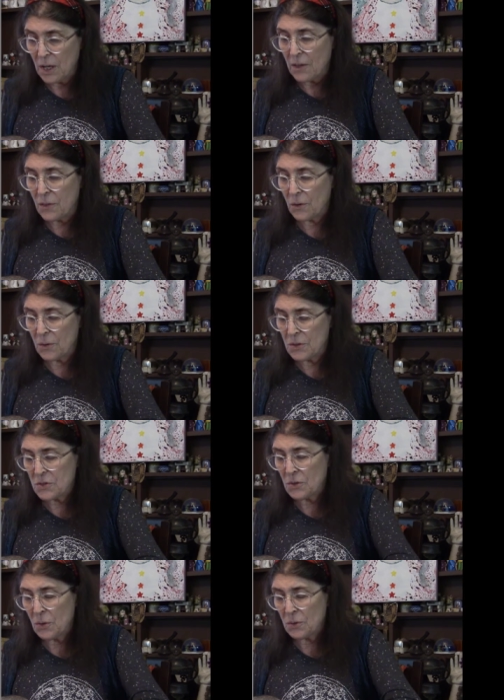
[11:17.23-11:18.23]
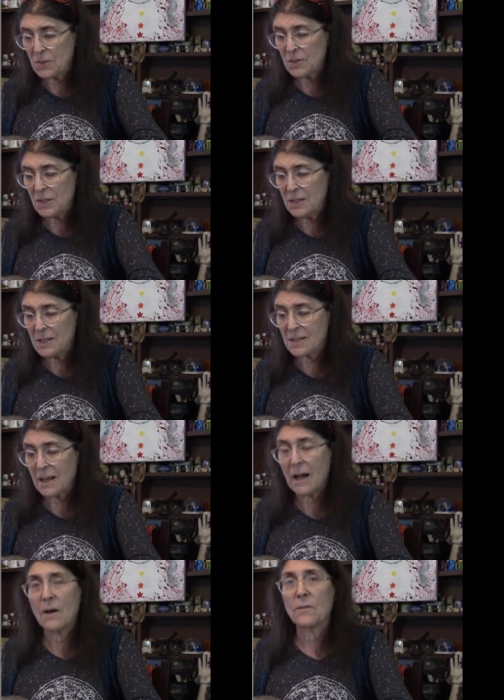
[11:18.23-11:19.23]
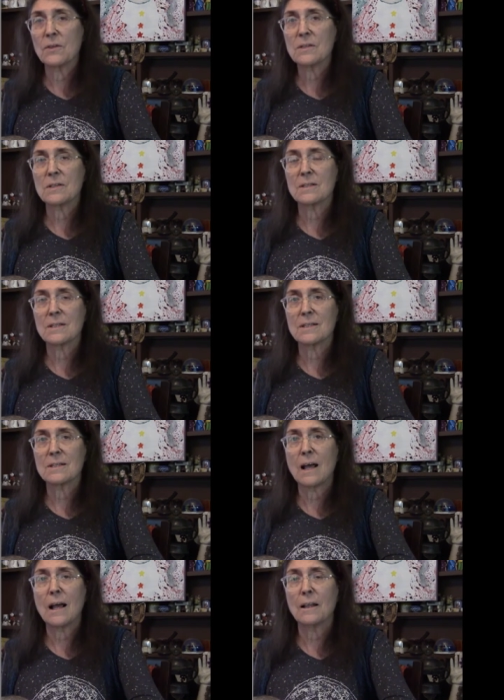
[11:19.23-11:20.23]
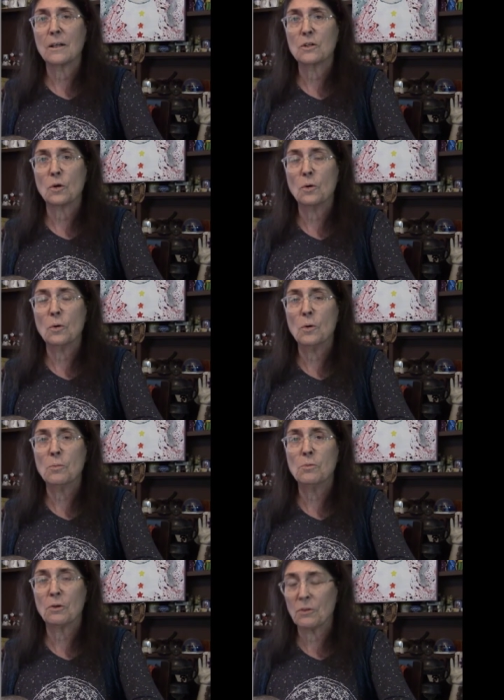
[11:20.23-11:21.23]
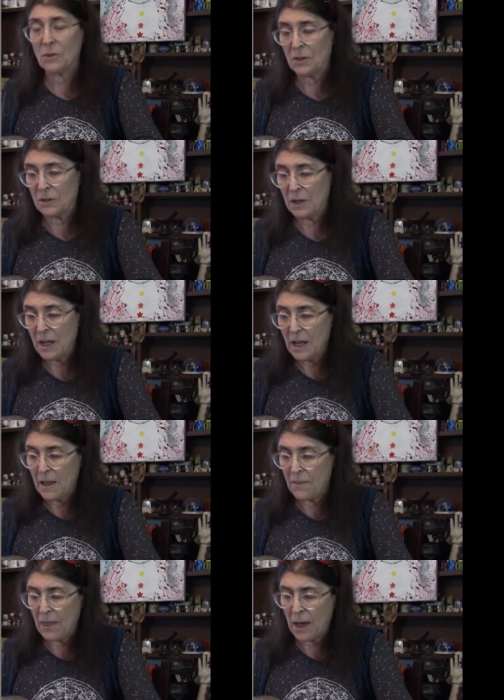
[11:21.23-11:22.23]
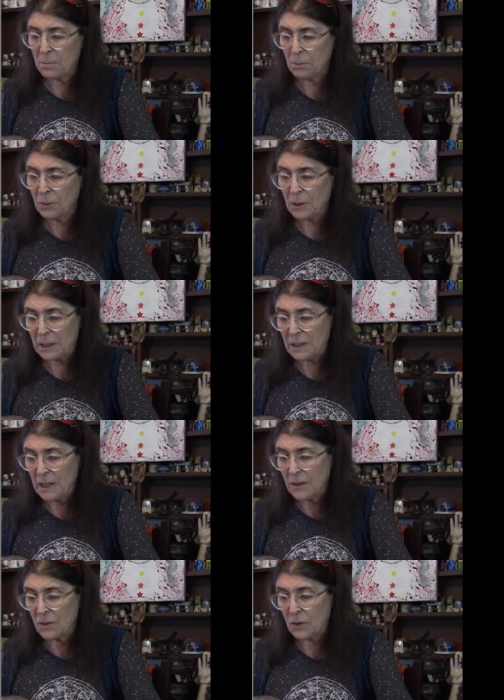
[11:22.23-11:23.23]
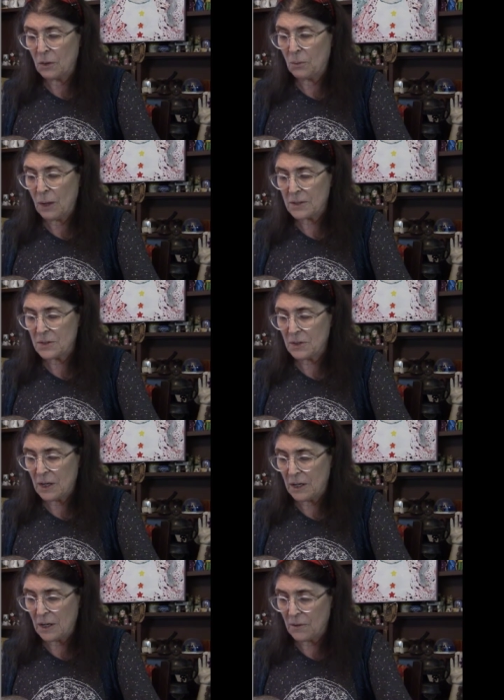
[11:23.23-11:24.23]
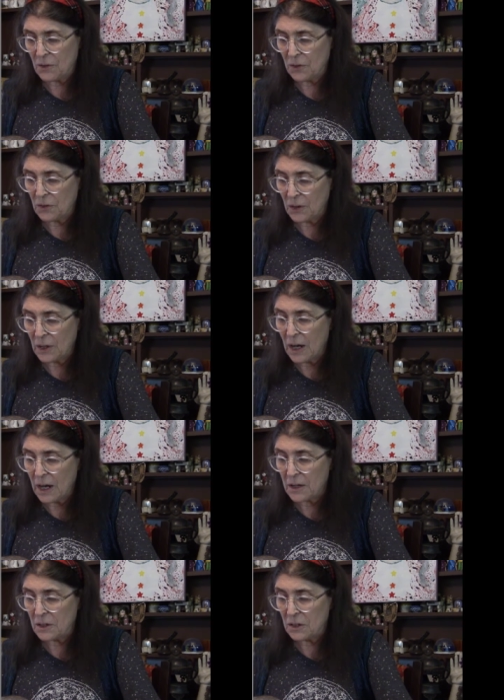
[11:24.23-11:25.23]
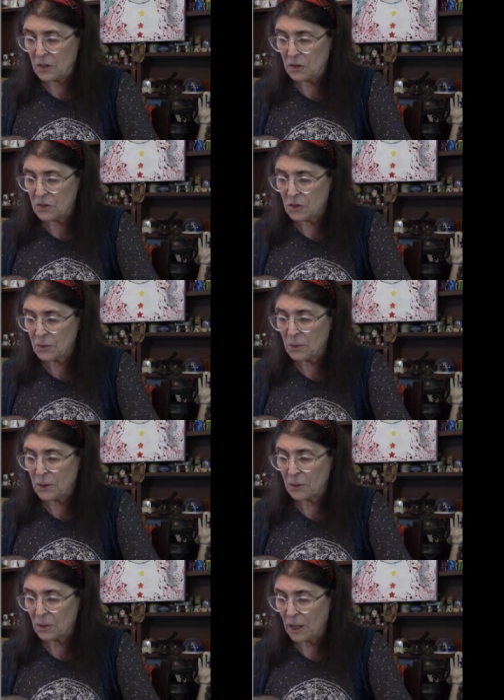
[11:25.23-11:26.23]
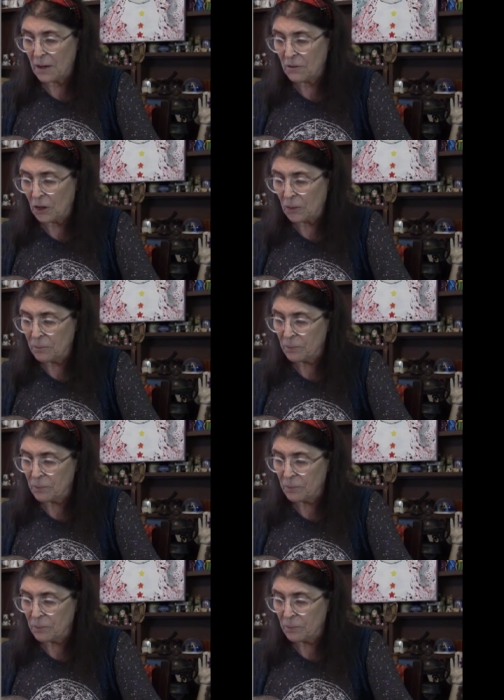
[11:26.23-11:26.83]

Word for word: There is no seed sound. This is the silent om within. At that point, you resonate everything on an interior level.